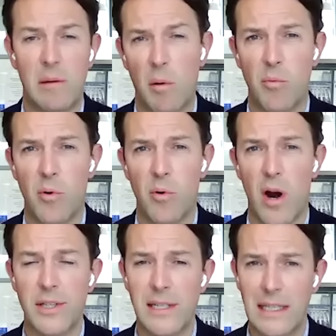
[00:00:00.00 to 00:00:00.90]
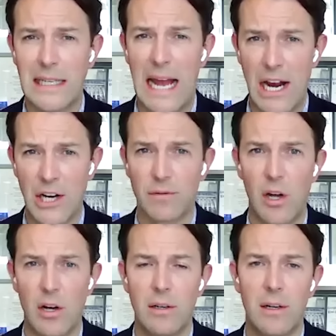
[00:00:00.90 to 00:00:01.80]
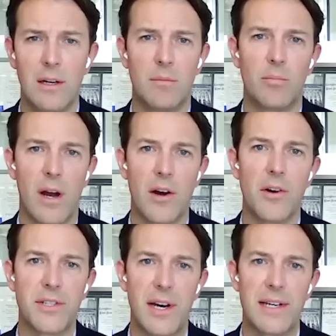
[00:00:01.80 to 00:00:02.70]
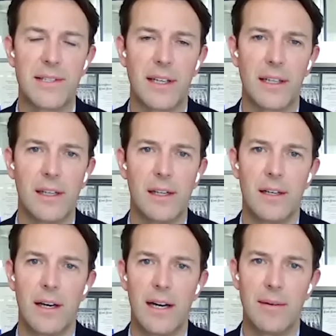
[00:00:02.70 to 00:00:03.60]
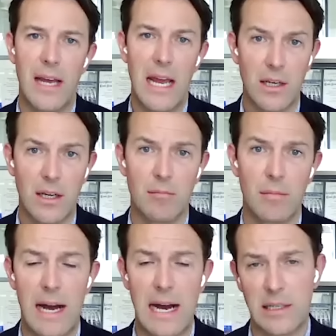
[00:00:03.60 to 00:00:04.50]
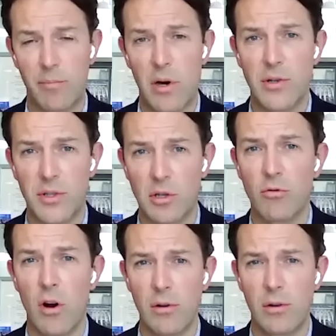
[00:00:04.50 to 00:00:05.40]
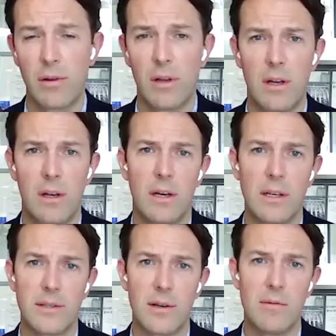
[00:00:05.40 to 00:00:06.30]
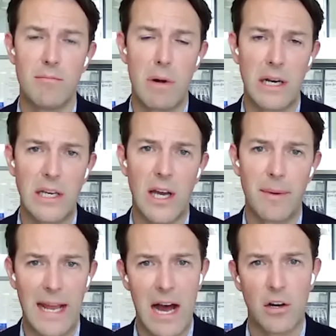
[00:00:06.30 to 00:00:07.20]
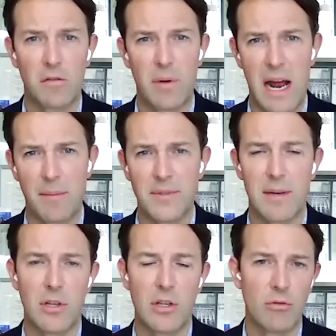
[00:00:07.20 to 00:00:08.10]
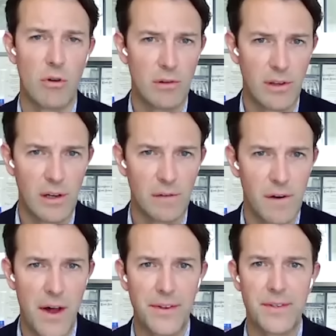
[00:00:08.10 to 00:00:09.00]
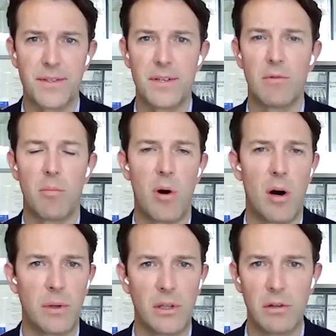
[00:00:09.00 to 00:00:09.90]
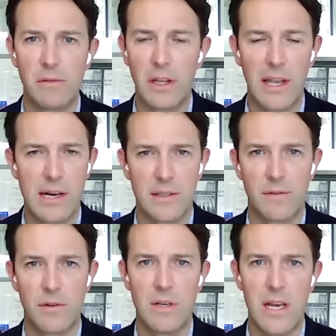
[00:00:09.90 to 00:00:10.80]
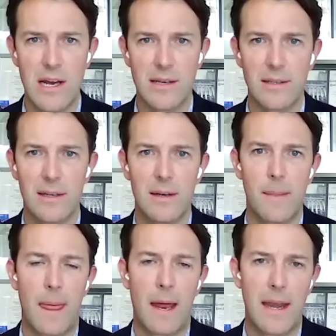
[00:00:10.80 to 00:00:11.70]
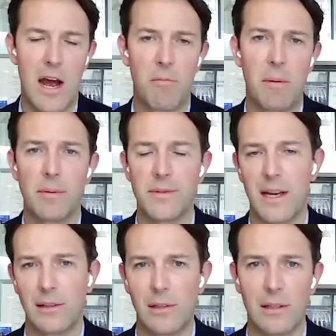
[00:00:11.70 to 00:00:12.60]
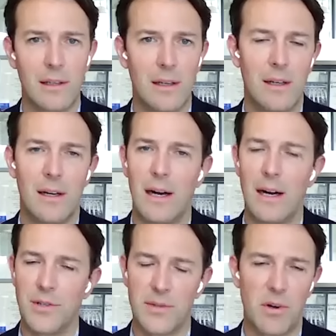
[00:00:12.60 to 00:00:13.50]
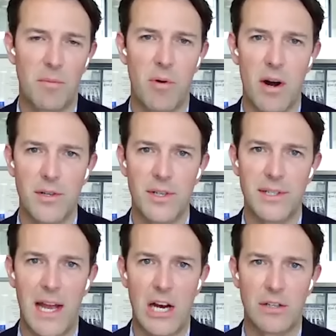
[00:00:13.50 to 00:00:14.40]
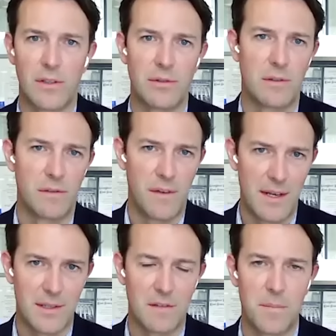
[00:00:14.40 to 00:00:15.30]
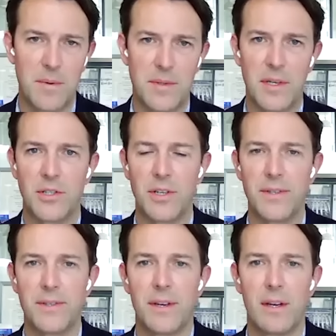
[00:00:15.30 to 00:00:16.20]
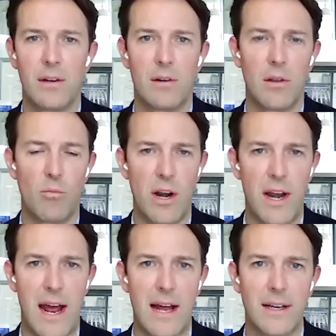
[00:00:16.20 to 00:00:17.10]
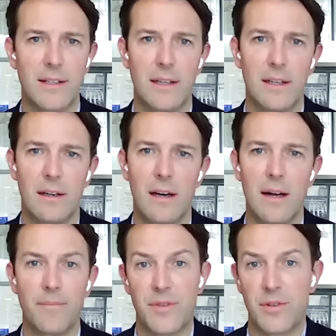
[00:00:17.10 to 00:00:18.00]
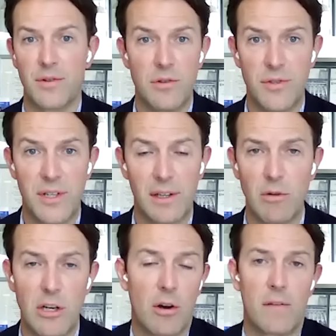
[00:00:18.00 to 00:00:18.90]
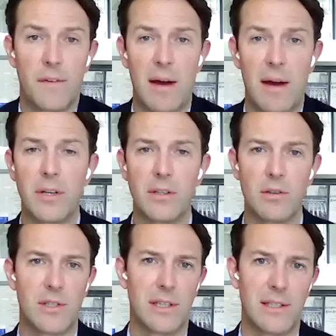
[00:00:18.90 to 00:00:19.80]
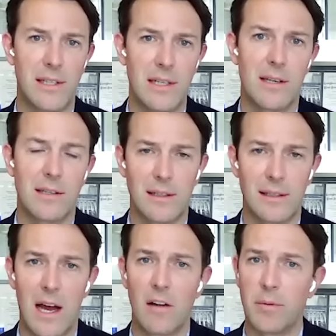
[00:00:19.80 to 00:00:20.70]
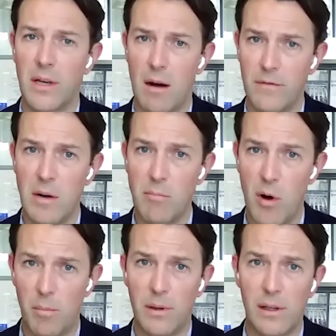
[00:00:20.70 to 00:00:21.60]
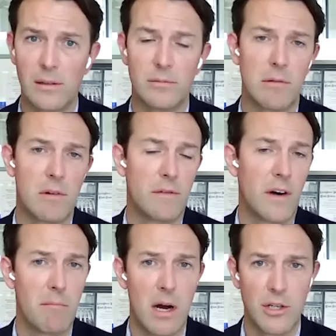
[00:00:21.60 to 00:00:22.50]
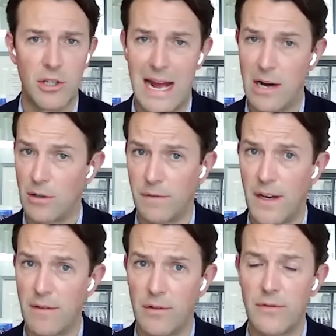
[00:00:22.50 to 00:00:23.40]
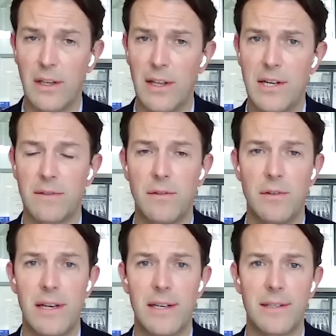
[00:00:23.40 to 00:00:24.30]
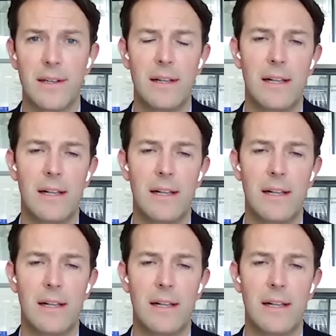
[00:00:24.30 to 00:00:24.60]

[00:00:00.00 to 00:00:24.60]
people prioritizing cash flow, prioritizing income as opposed to growth. And so money coming out of perhaps some of the growthier funds that were popular over the last few years. And now people are saying, look, I just want to prioritize cash flow. Defensive positions on the one hand, so utility, we don't offer that, but utilities, things like that have become very popular. They were very much out of favor over the last few years.